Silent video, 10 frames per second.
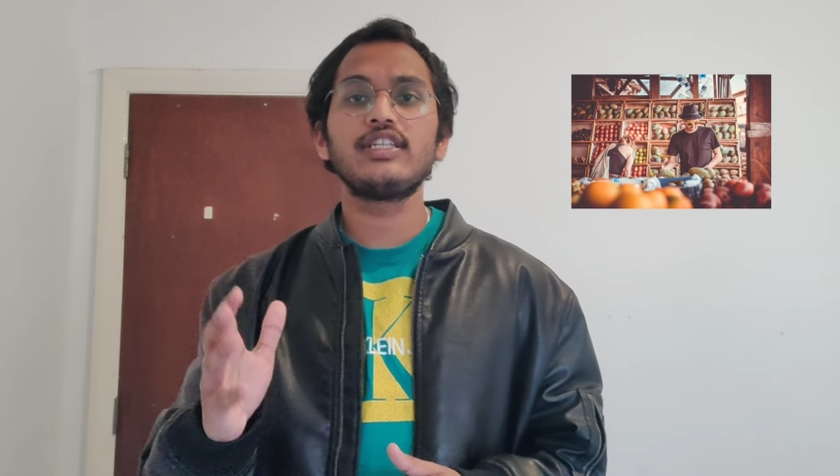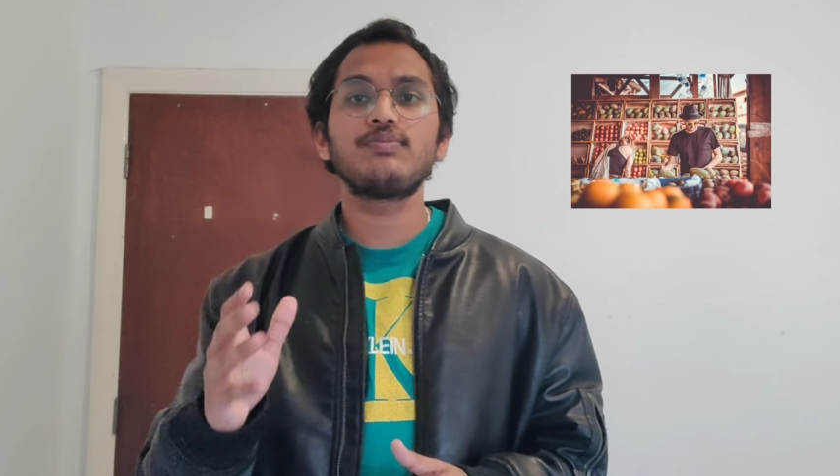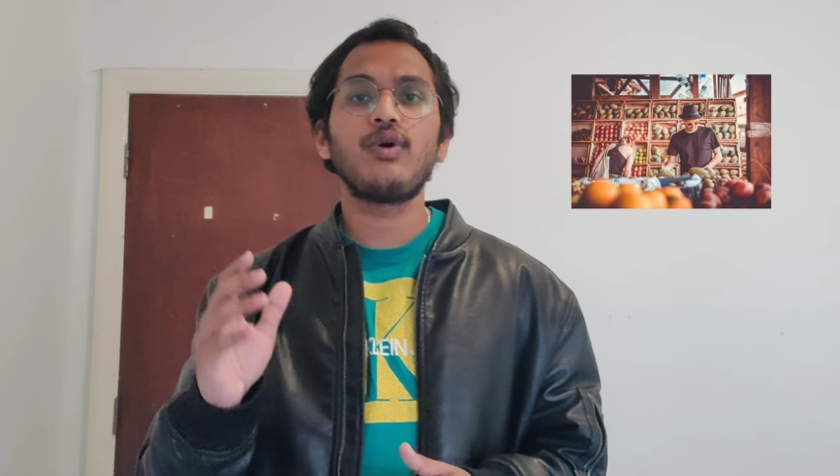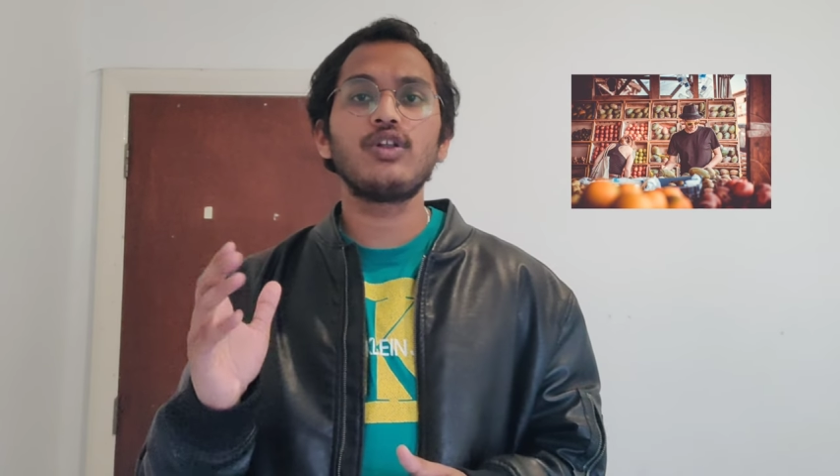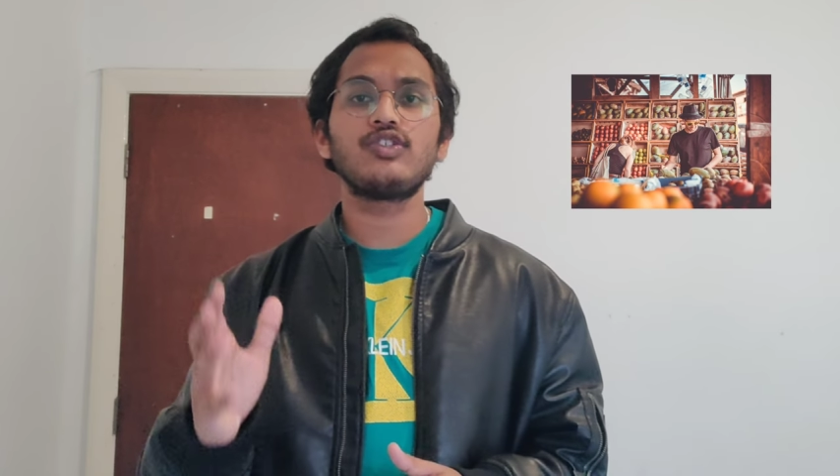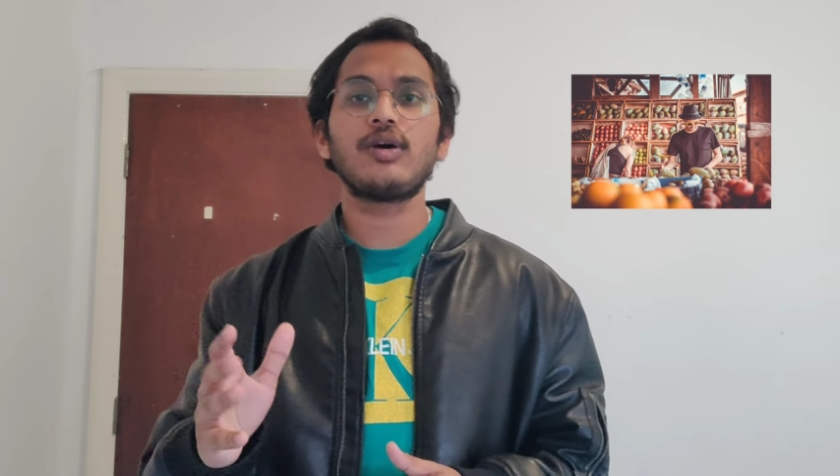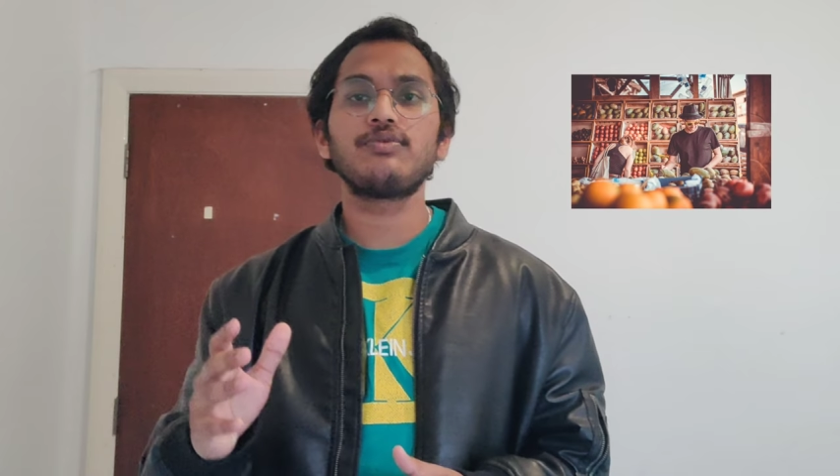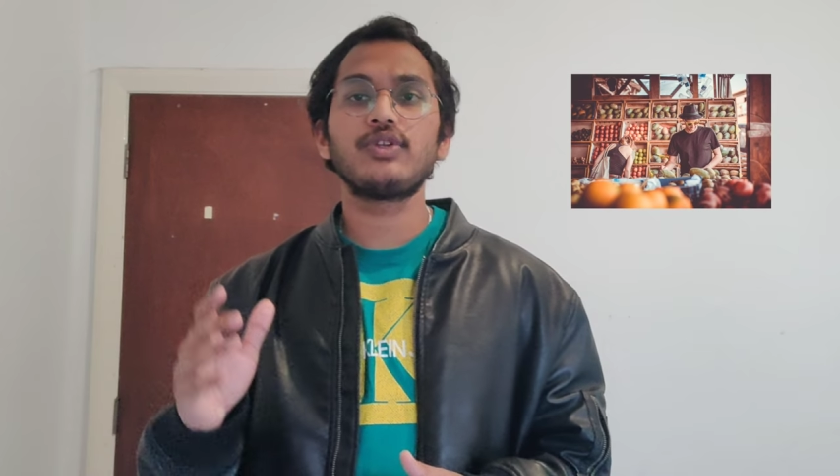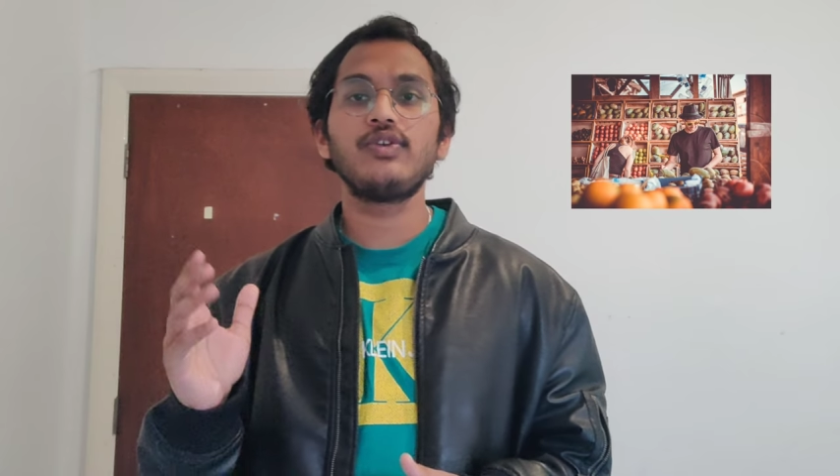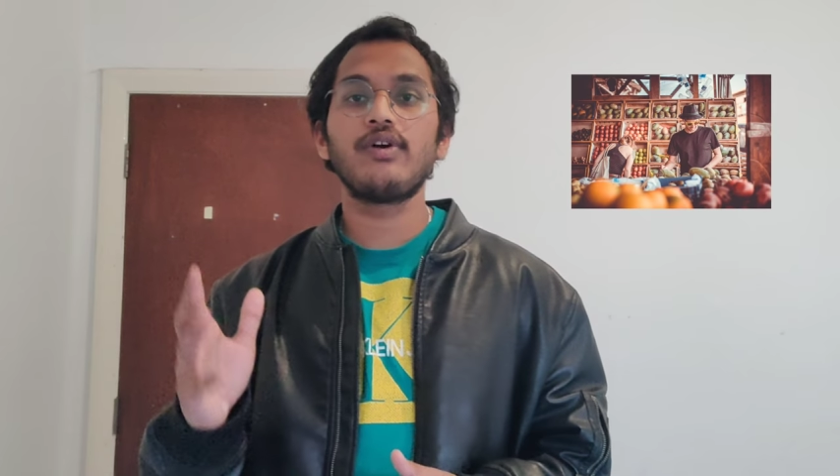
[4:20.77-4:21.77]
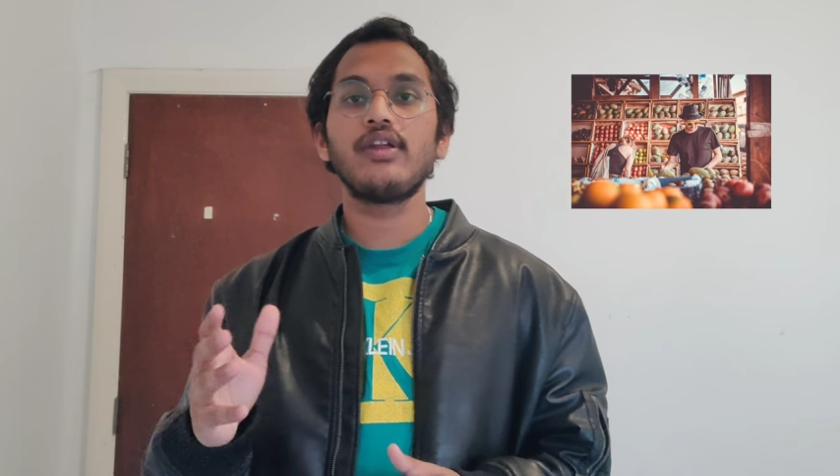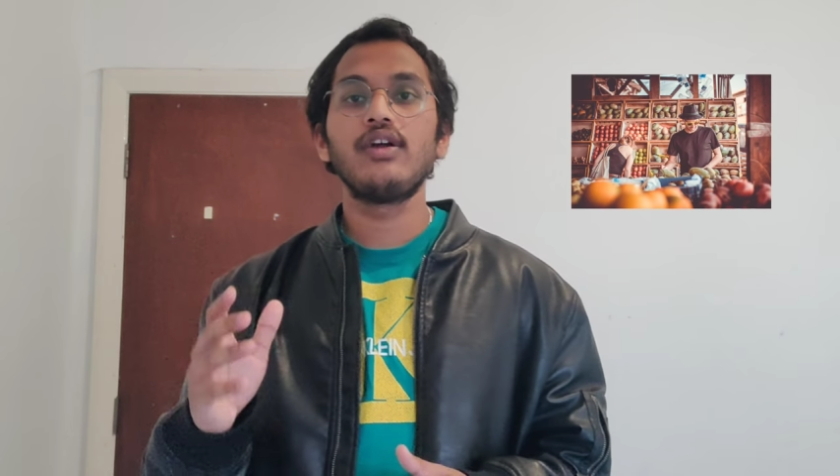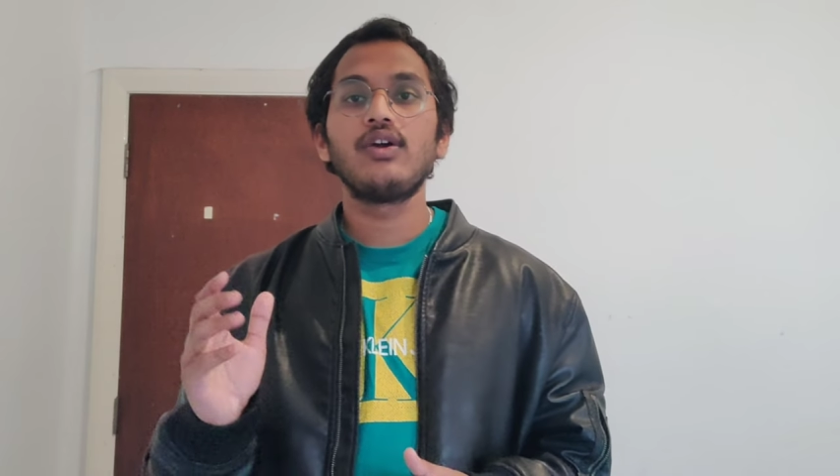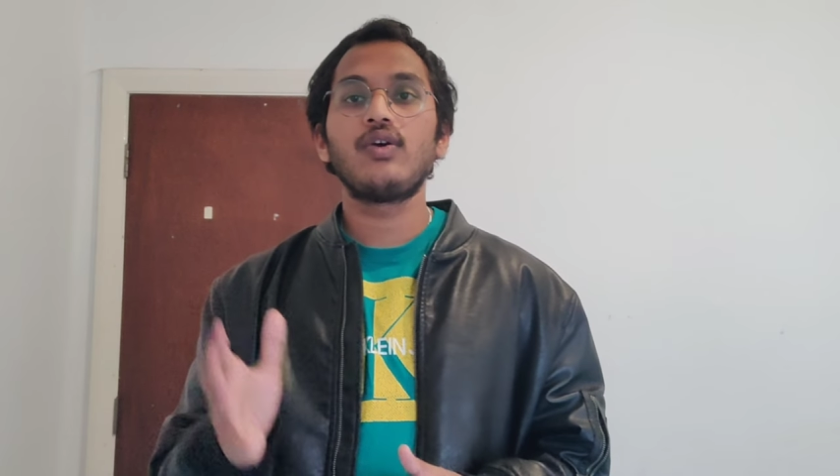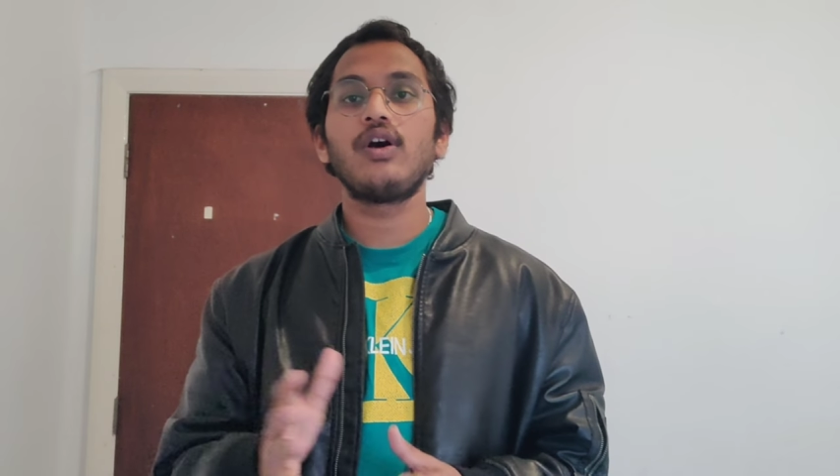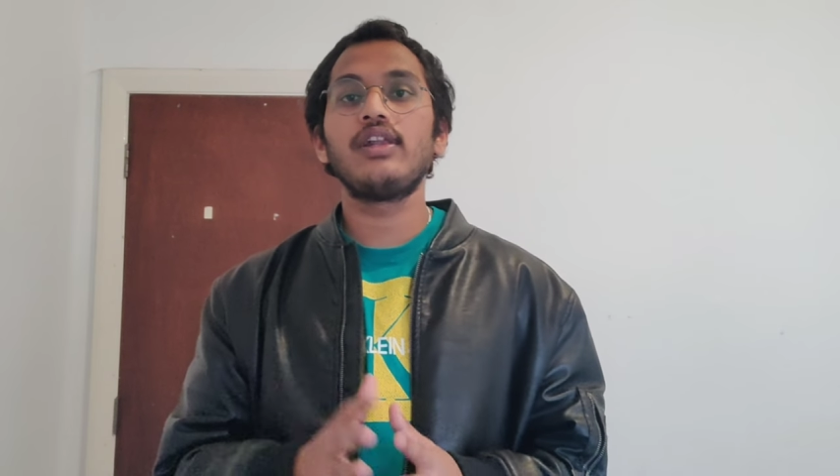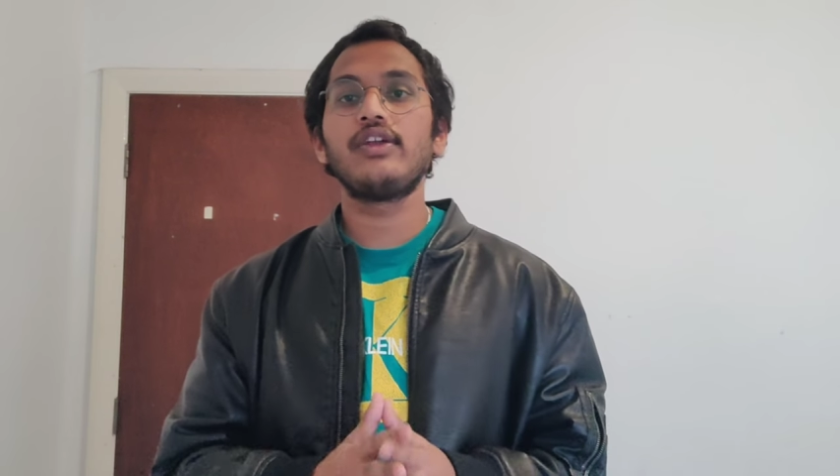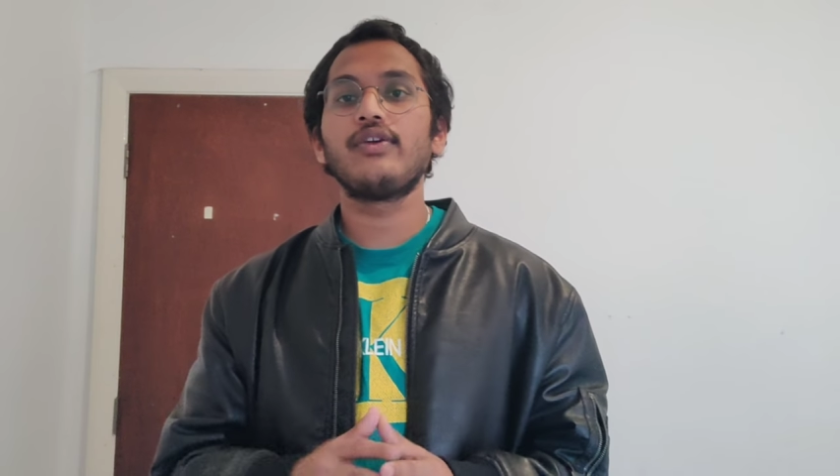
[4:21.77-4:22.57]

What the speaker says: small shops in your colony.